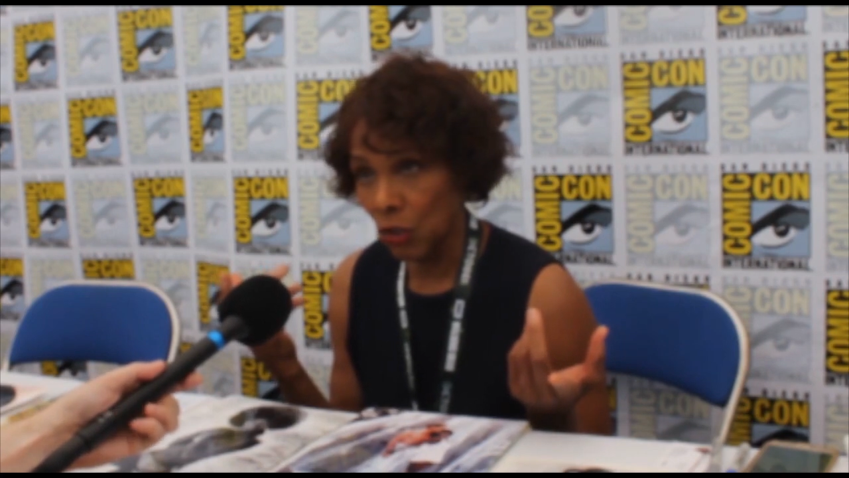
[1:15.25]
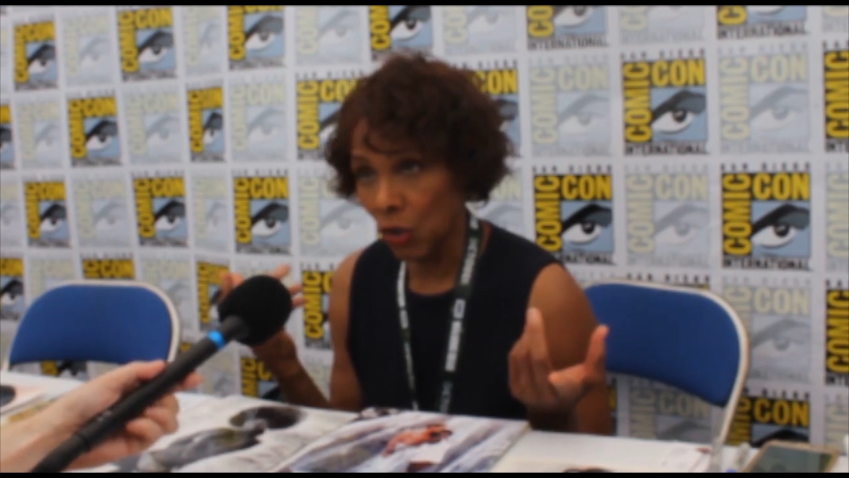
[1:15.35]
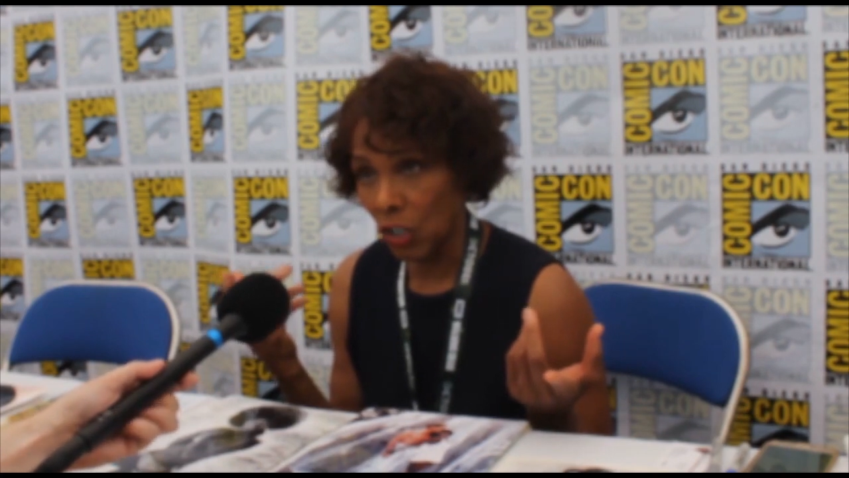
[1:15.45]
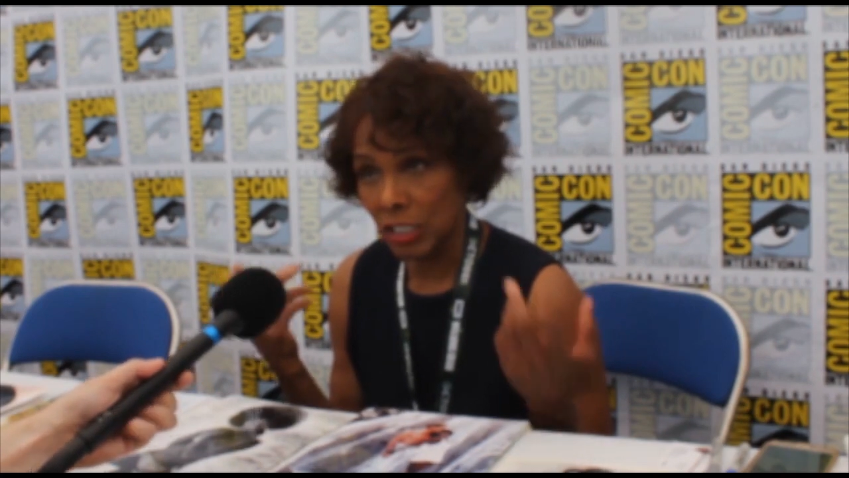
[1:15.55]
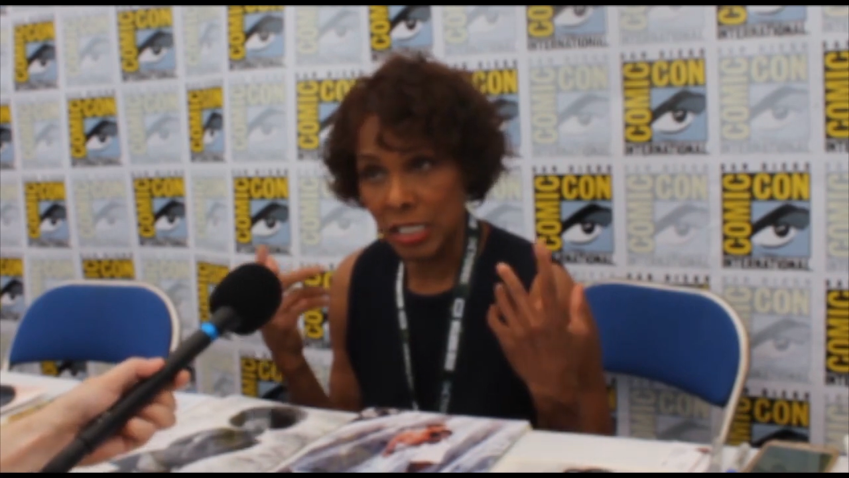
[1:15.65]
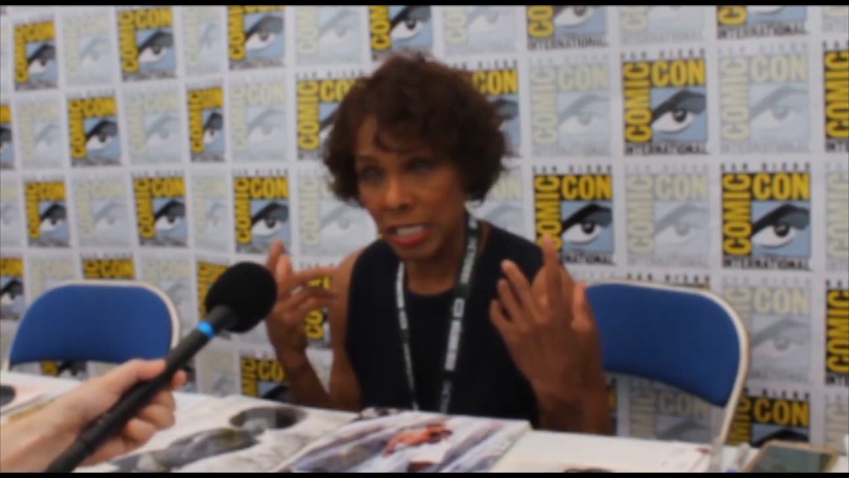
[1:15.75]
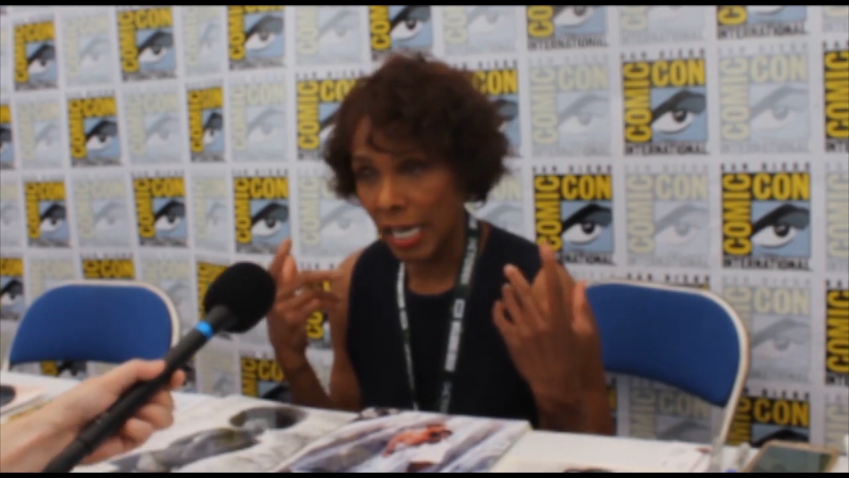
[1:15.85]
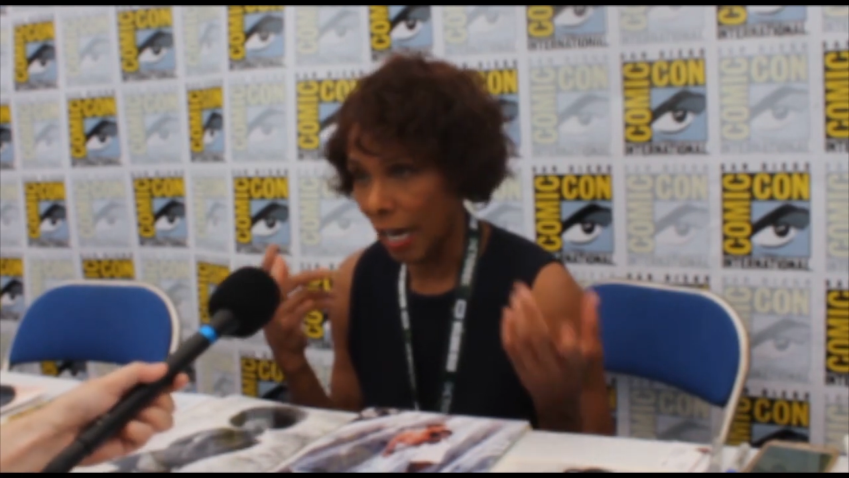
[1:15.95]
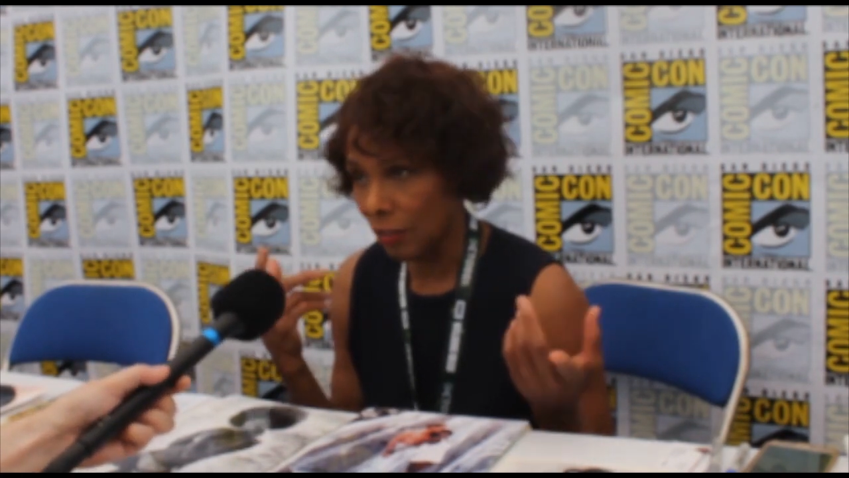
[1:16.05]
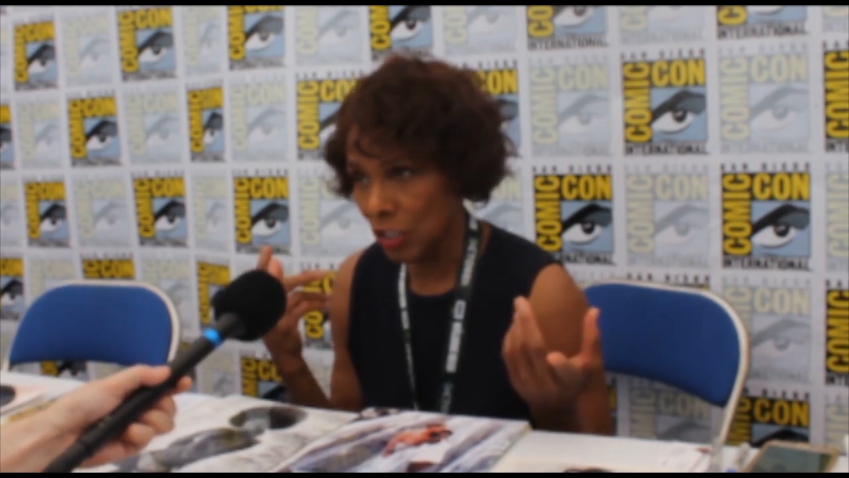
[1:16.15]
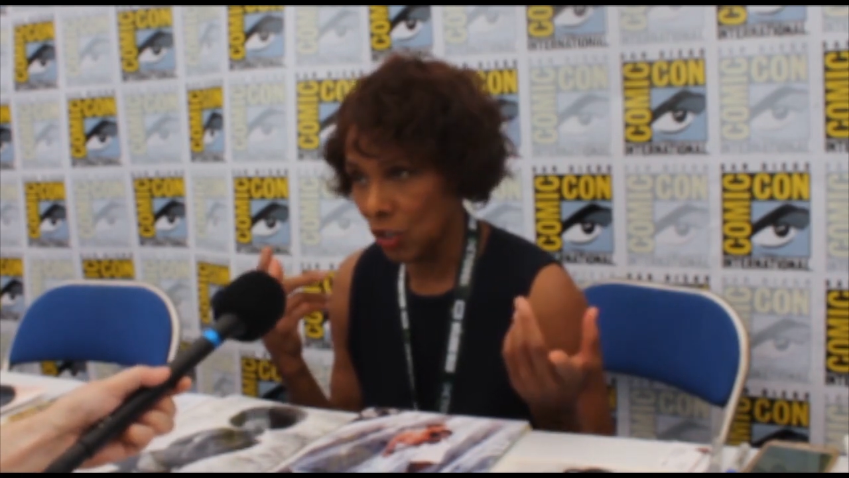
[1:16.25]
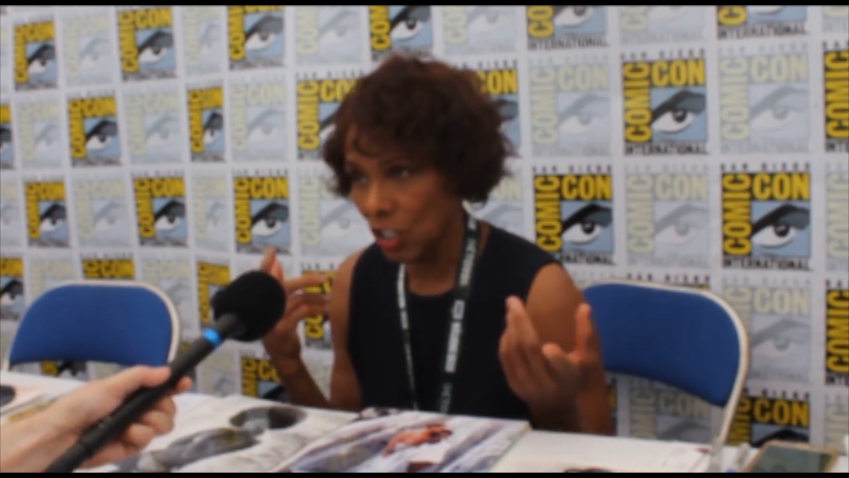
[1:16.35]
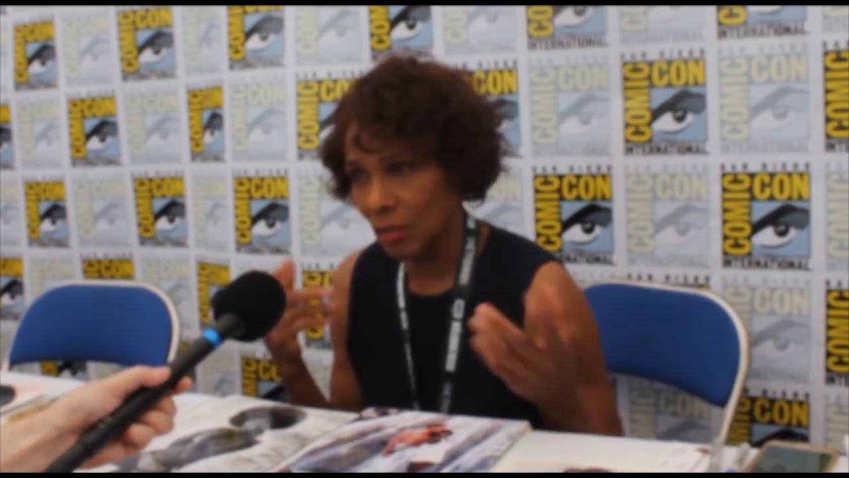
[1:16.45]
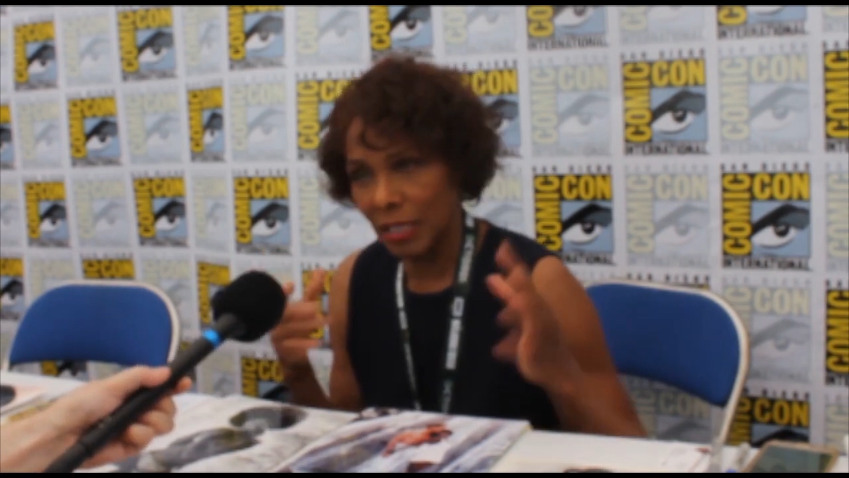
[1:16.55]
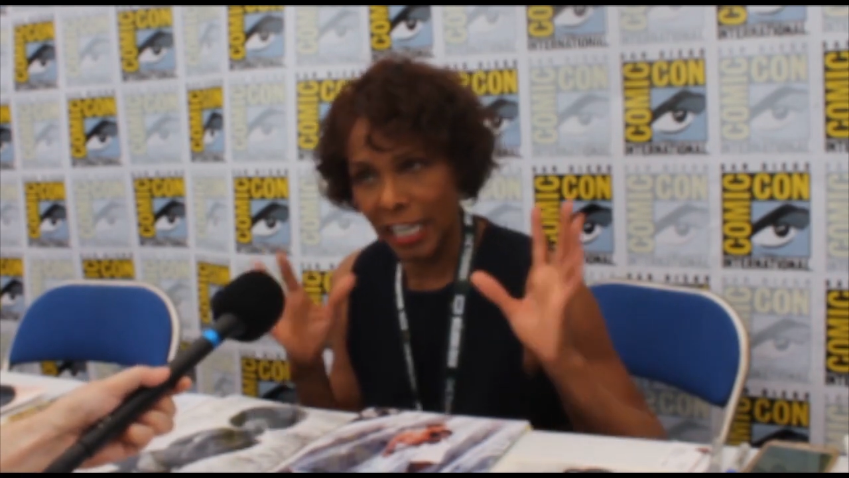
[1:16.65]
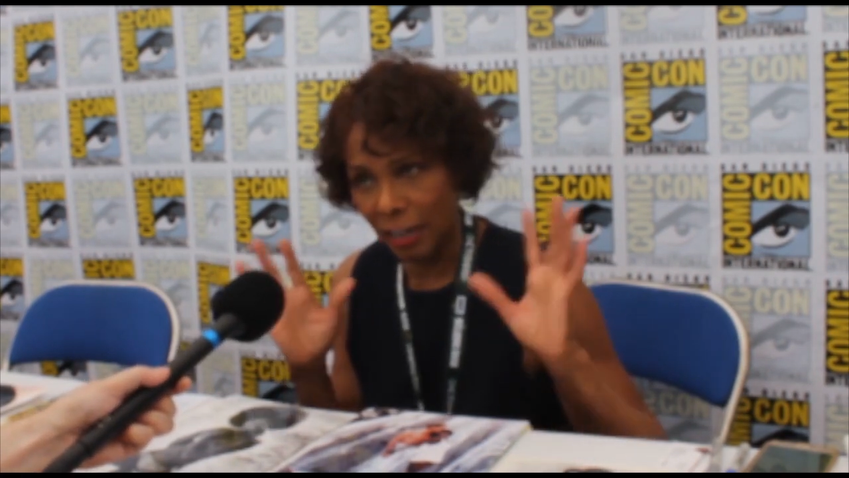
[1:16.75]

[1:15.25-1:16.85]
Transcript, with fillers: York to see Harry Saltzman,